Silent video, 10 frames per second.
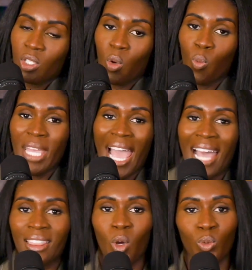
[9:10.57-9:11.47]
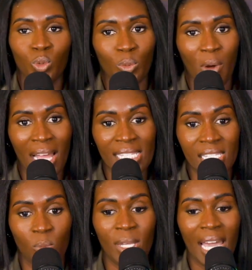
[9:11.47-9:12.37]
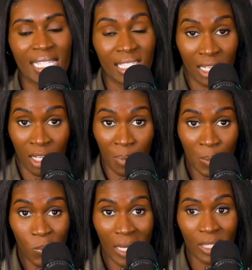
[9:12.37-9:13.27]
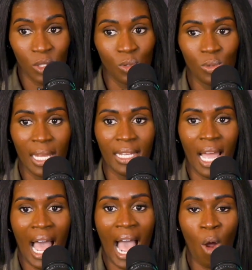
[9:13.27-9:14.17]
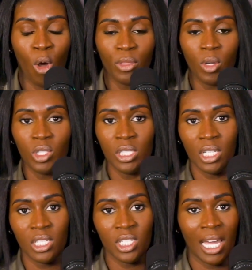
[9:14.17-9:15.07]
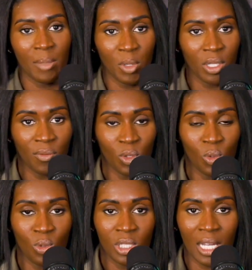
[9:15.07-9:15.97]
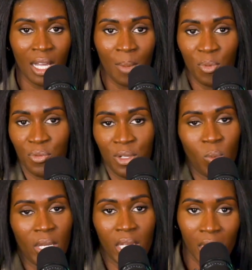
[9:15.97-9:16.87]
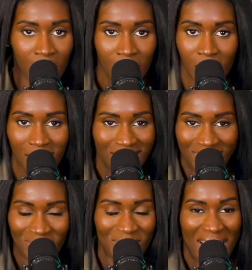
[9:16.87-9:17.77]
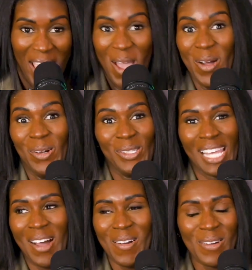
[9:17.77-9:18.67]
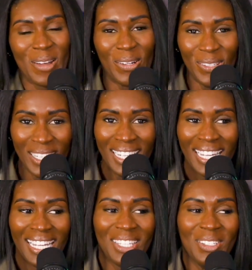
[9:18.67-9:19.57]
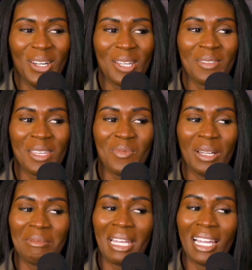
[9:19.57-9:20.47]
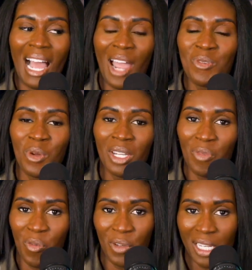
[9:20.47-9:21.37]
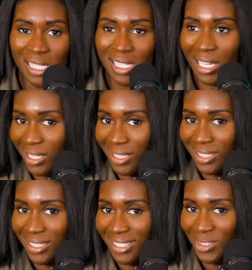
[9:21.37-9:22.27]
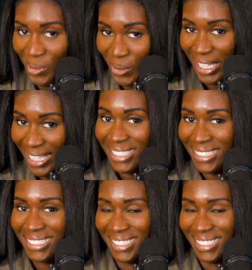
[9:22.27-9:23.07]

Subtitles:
So we had to go through the process and we got to teach our young people that too. Like, although she got 1 million views, she got a couple free wigs, nails, I don't know. You know what I mean? But I'm like, how you going to live up for this? Like, you going to eat?